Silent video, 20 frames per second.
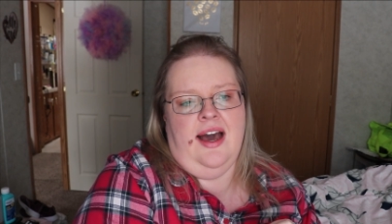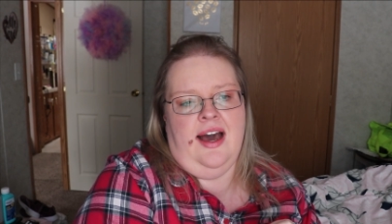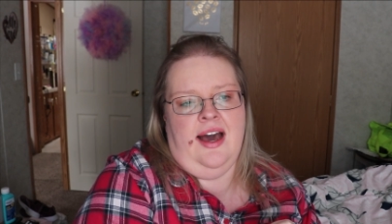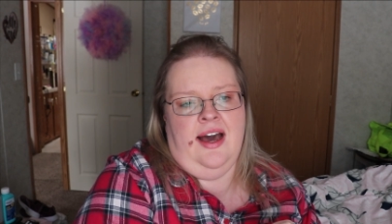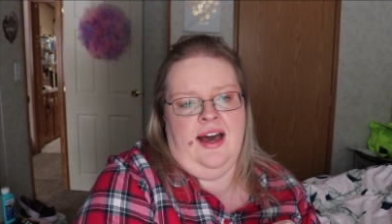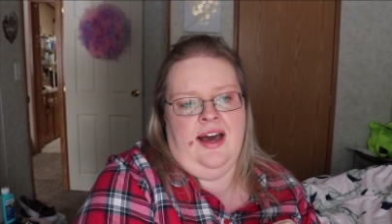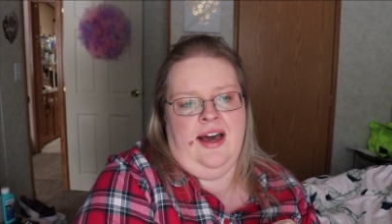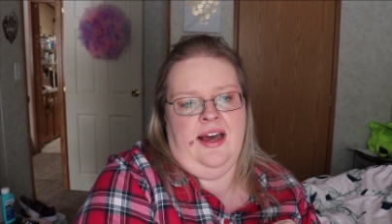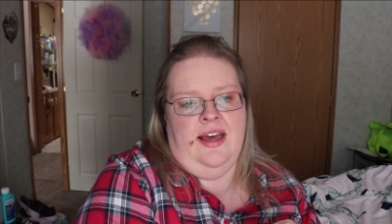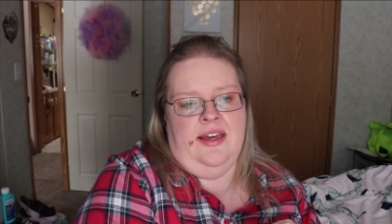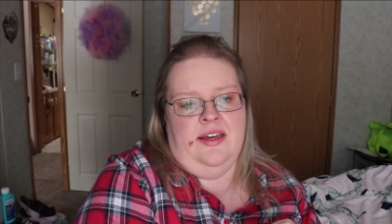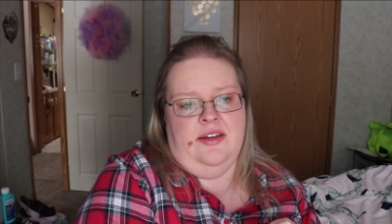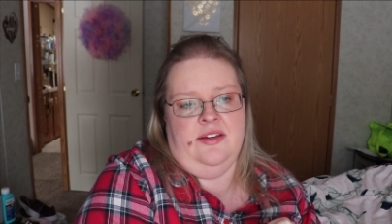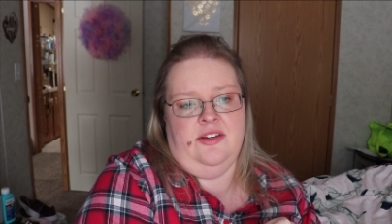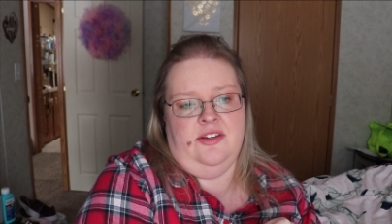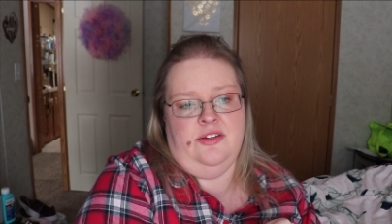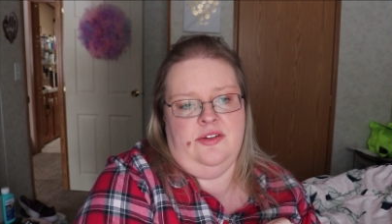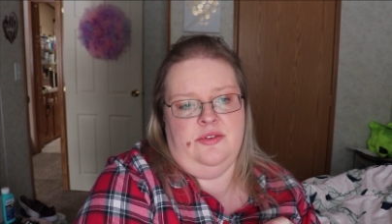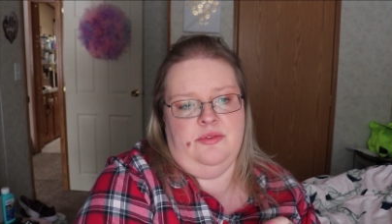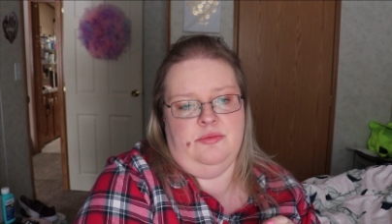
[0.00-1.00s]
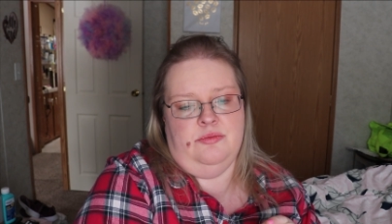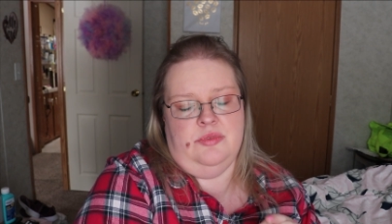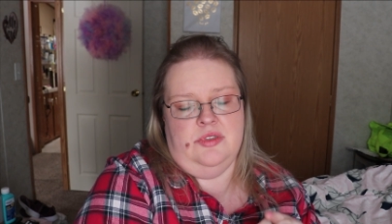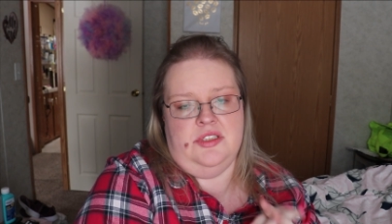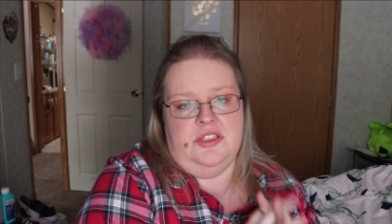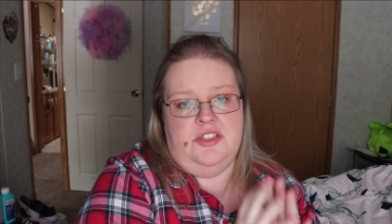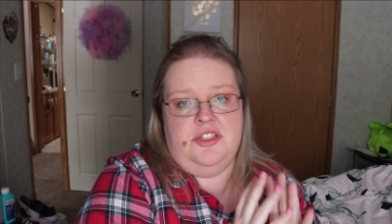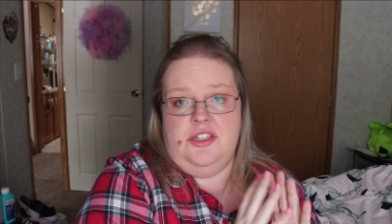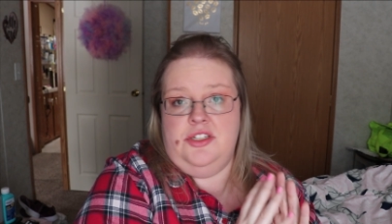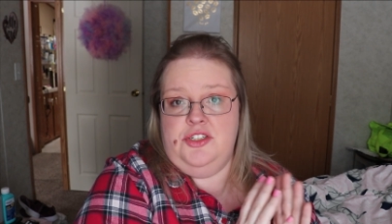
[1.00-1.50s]
I
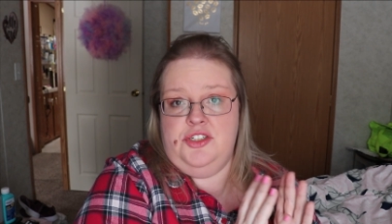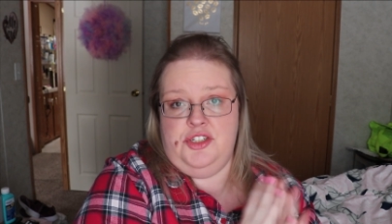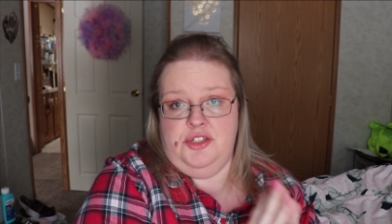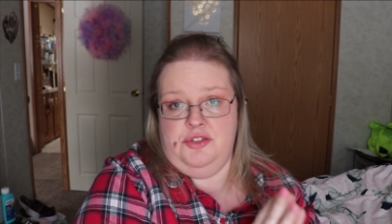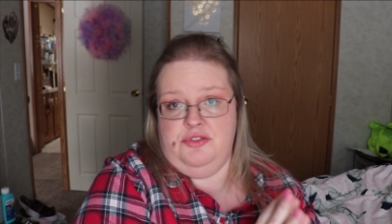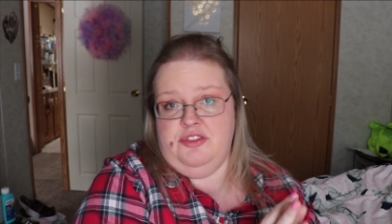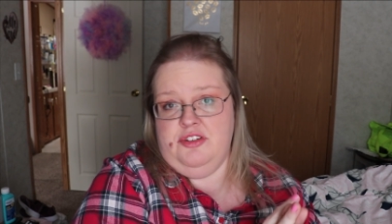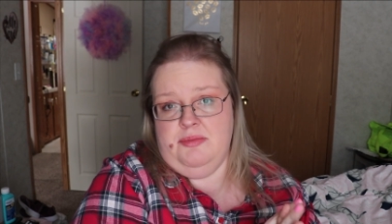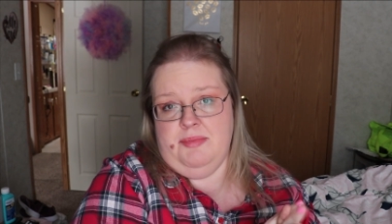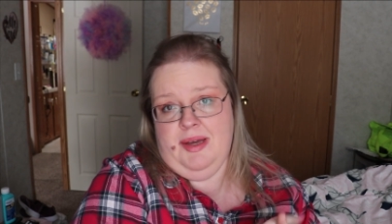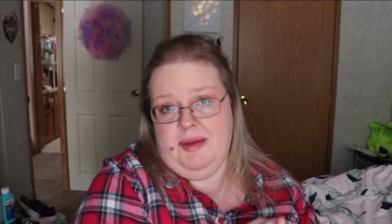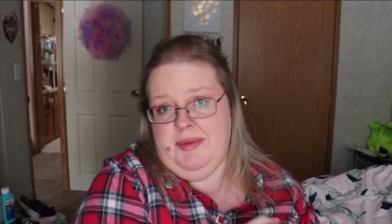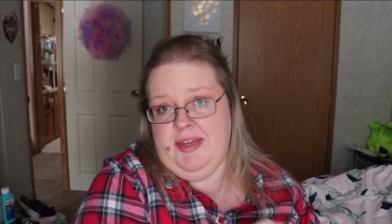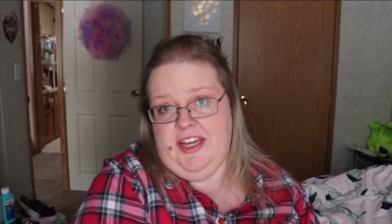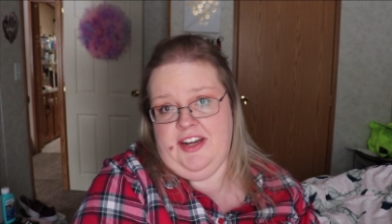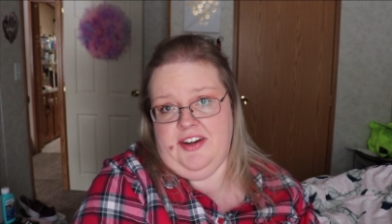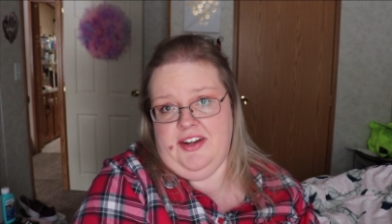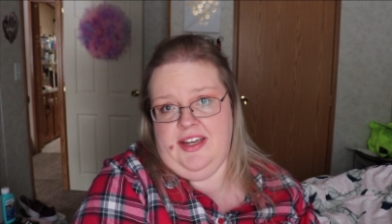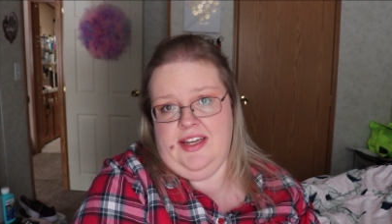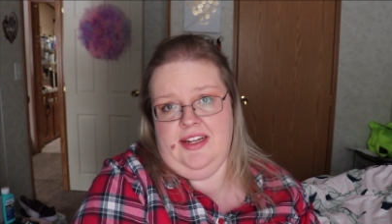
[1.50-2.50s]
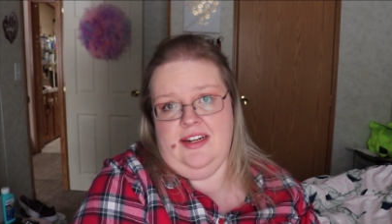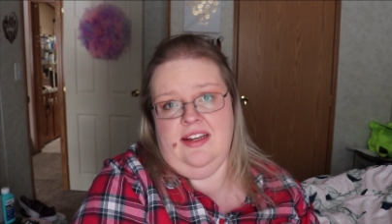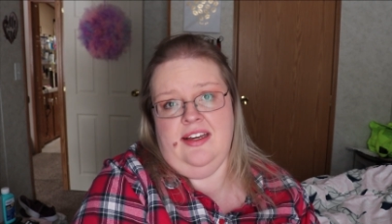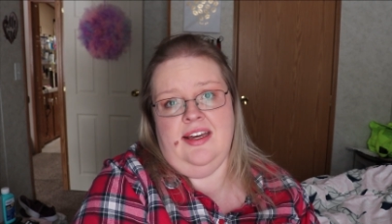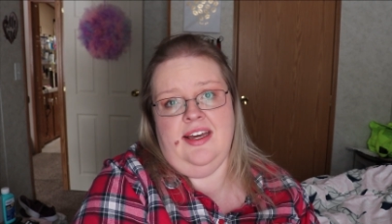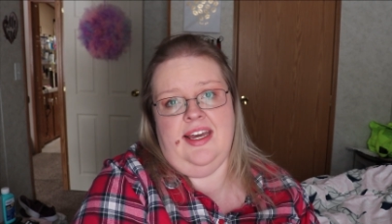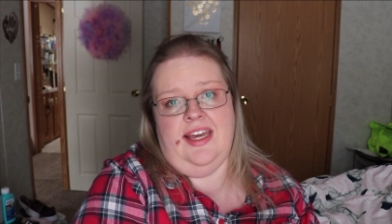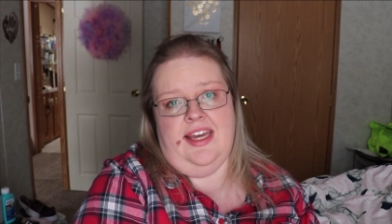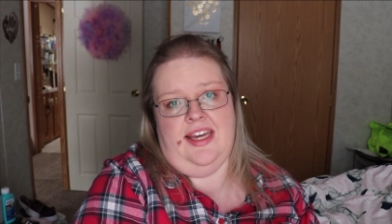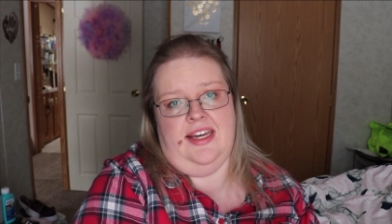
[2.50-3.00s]
was due for my period
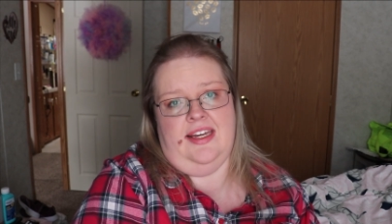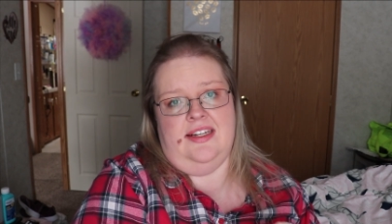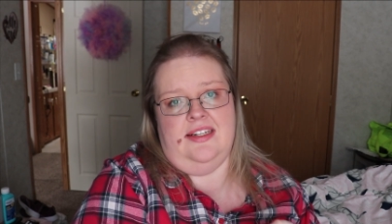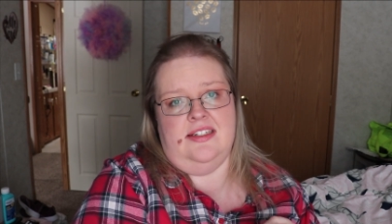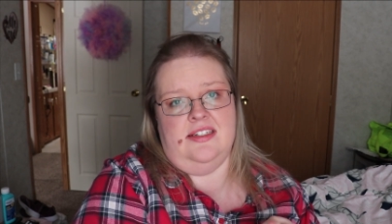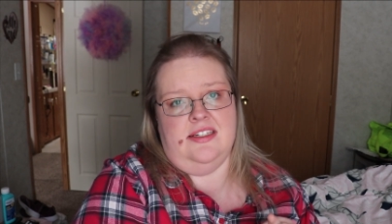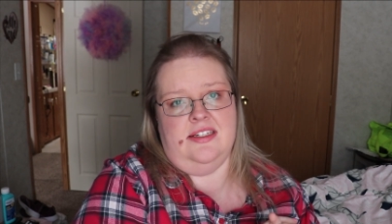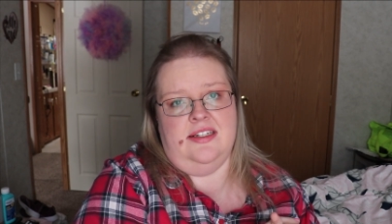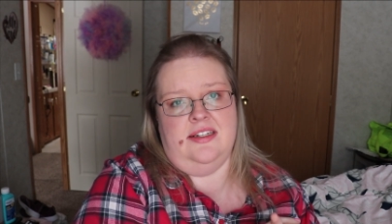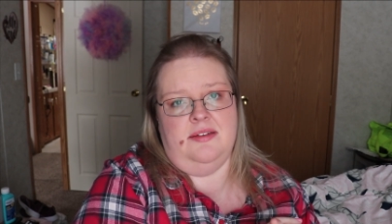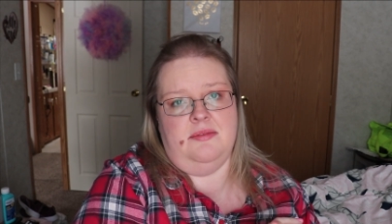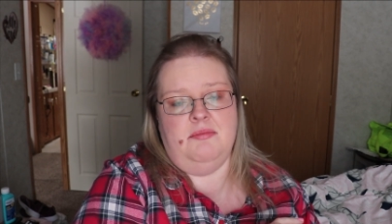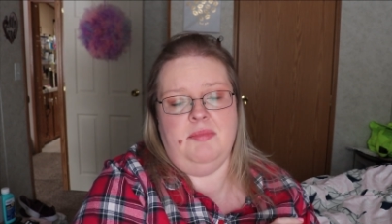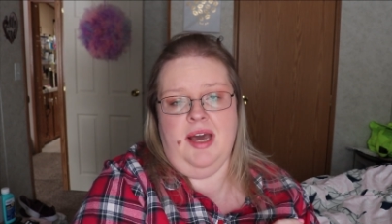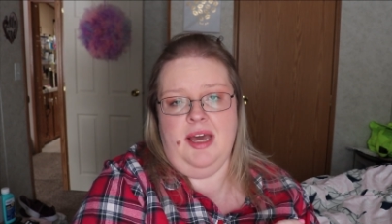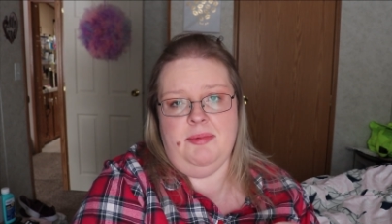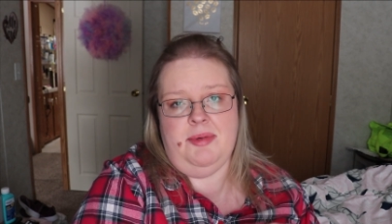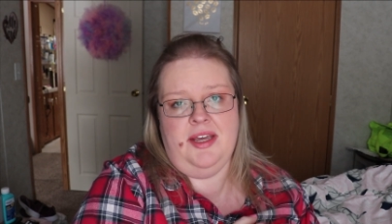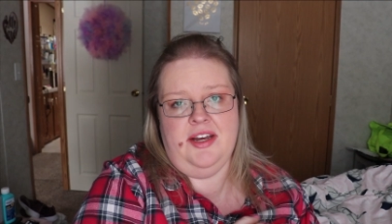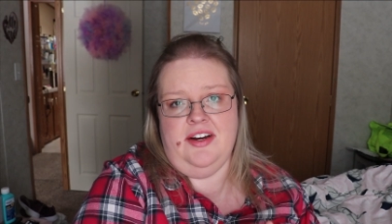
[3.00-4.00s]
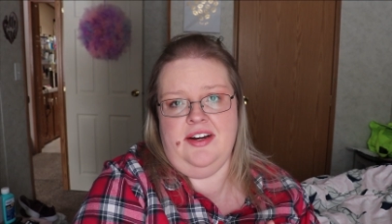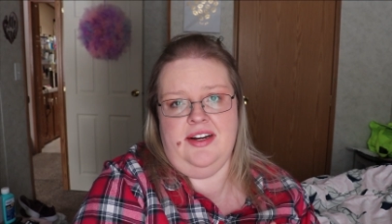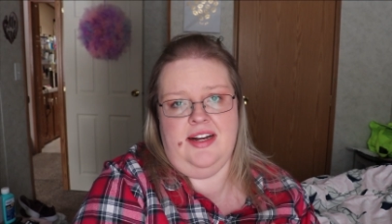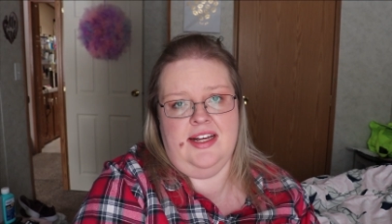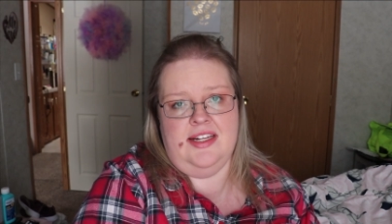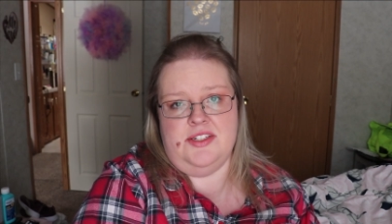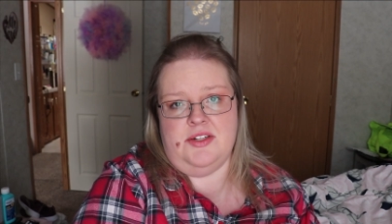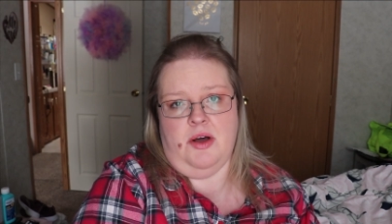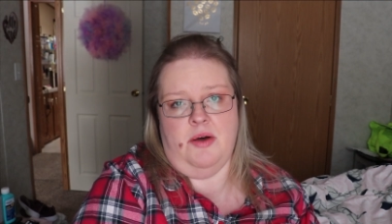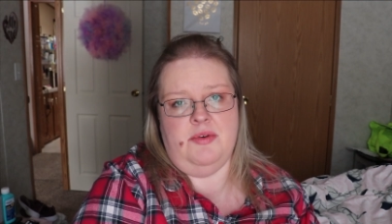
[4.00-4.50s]
and my period
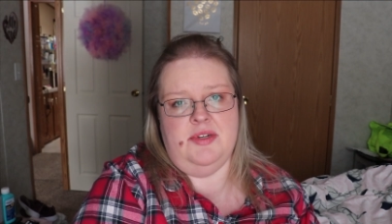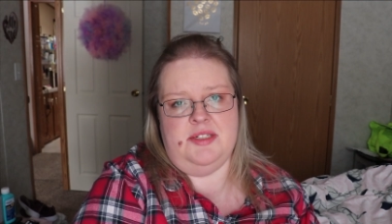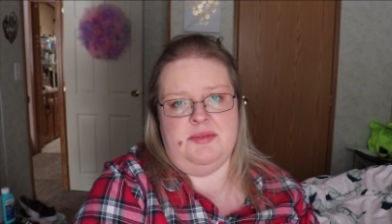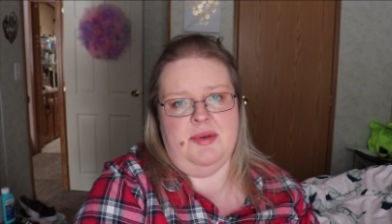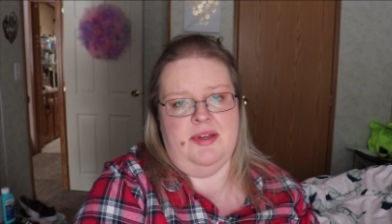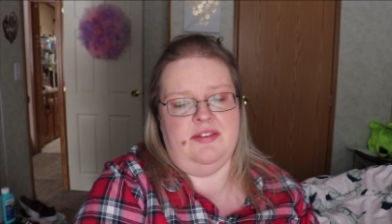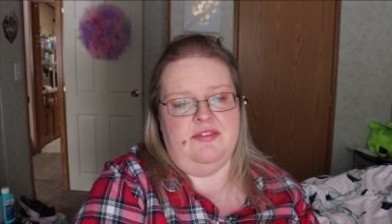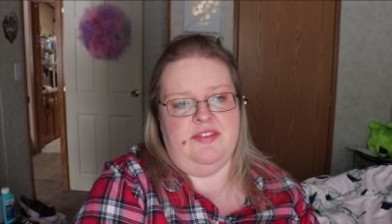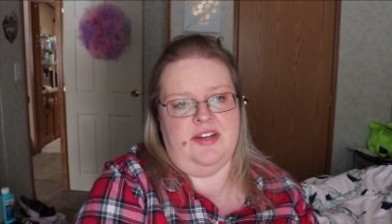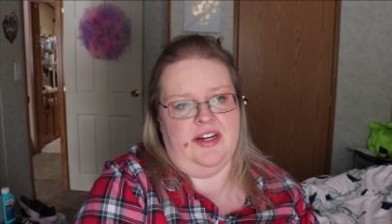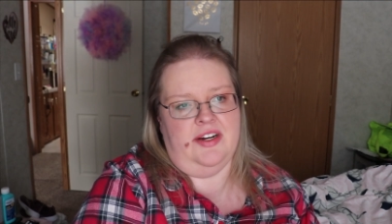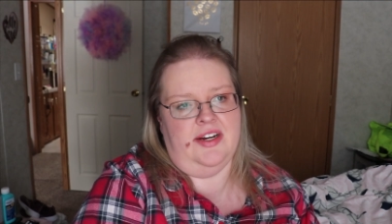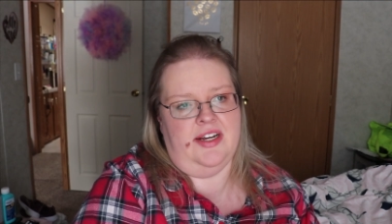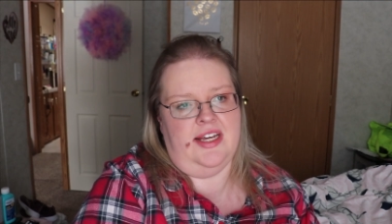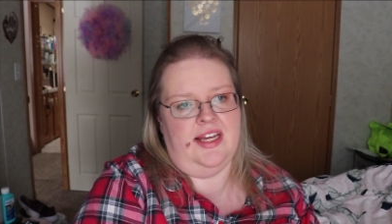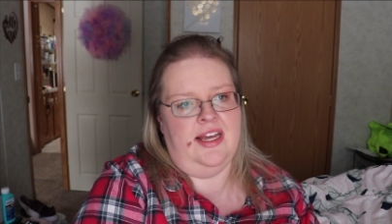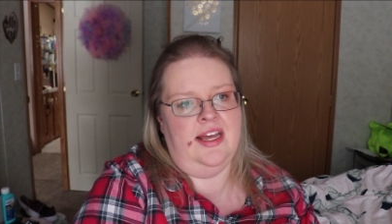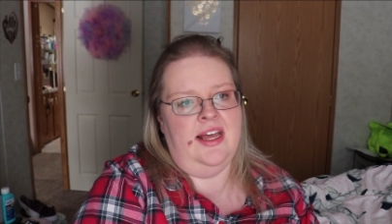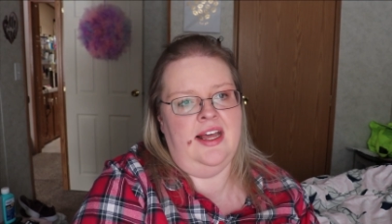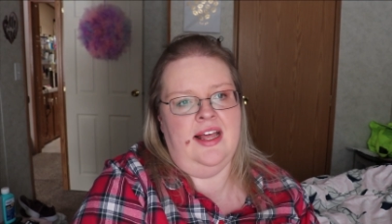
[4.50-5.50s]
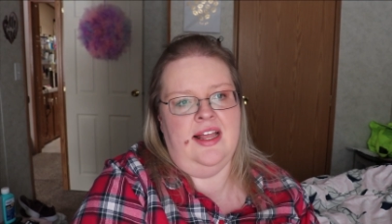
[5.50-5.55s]
has always been very